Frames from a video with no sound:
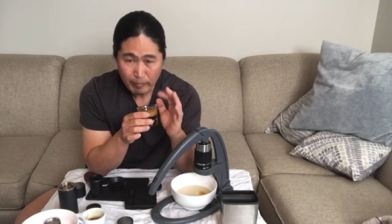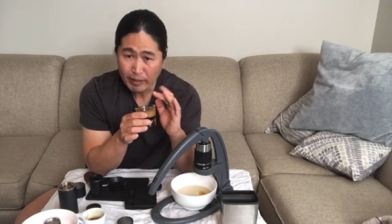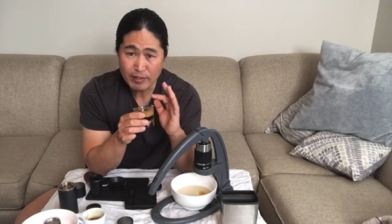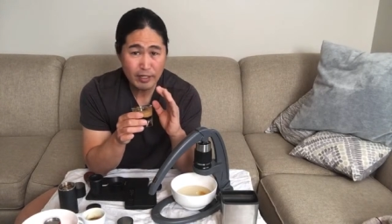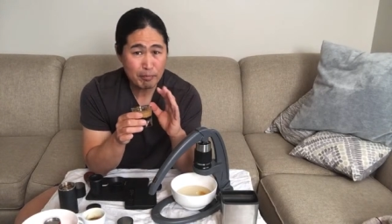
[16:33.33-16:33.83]

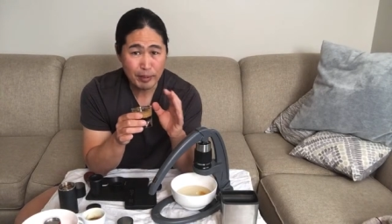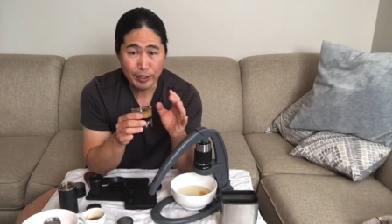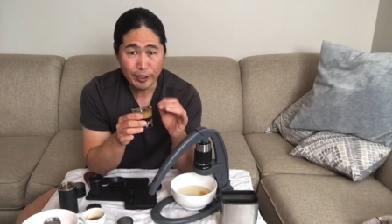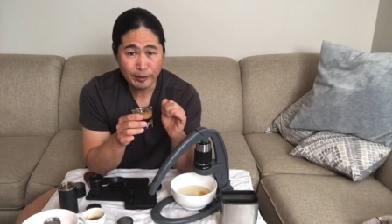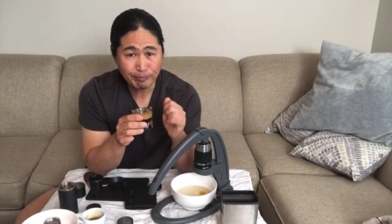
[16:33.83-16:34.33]
it's not
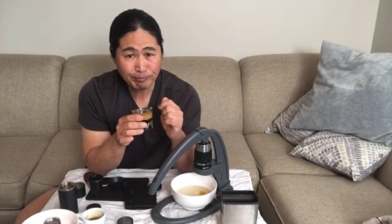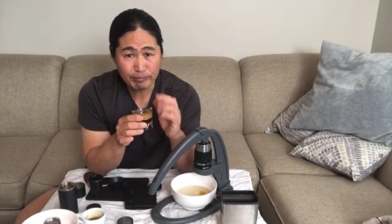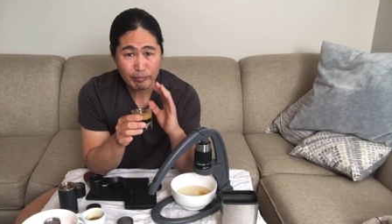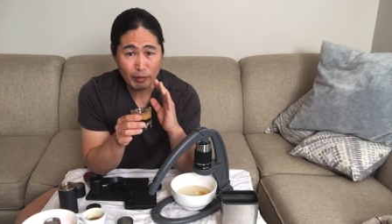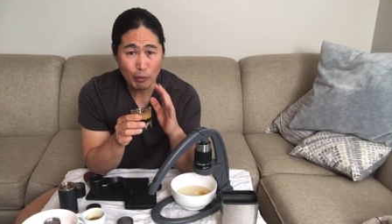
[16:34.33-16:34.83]
bitter,
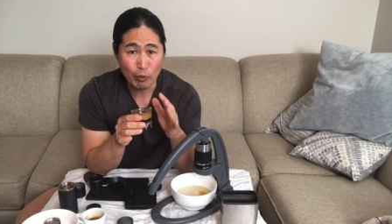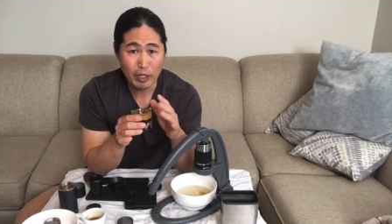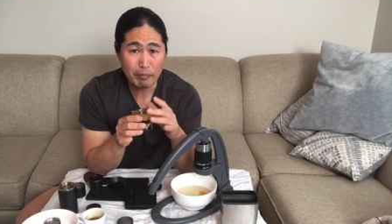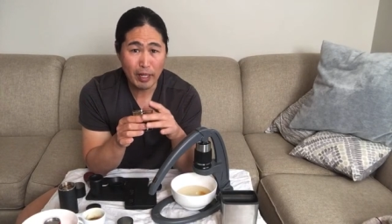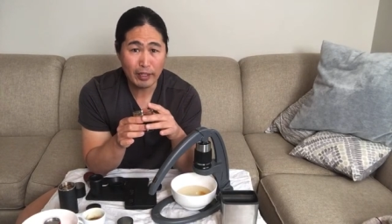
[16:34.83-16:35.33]

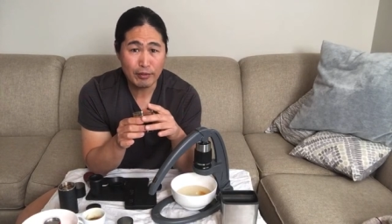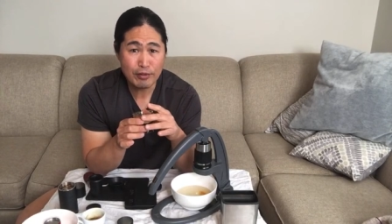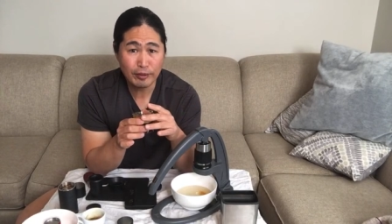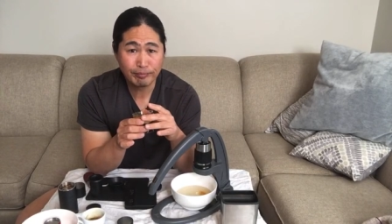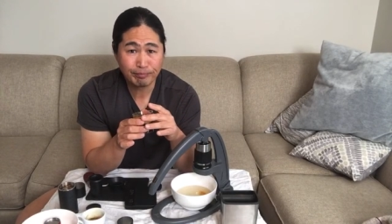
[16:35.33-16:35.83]
well balanced.